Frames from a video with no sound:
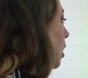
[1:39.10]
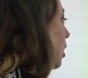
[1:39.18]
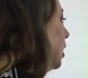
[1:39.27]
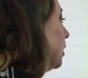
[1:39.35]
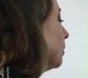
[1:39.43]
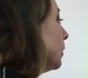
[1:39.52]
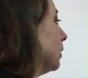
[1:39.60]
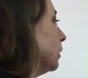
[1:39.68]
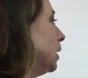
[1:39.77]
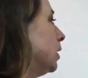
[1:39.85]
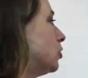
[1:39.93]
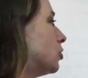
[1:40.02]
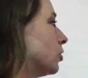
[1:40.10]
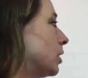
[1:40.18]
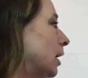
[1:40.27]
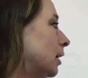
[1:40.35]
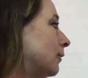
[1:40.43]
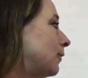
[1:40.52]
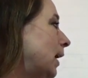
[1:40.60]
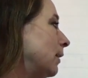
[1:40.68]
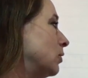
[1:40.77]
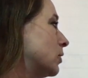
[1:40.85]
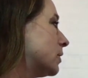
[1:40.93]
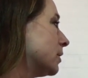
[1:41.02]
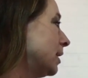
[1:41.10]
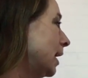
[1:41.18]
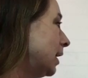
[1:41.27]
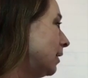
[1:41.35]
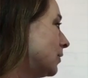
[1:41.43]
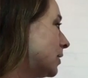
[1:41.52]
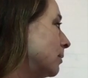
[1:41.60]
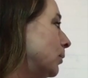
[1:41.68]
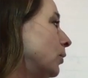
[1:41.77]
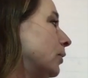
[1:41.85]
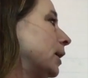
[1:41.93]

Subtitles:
Alright, the integer -5 uses the negative symbol.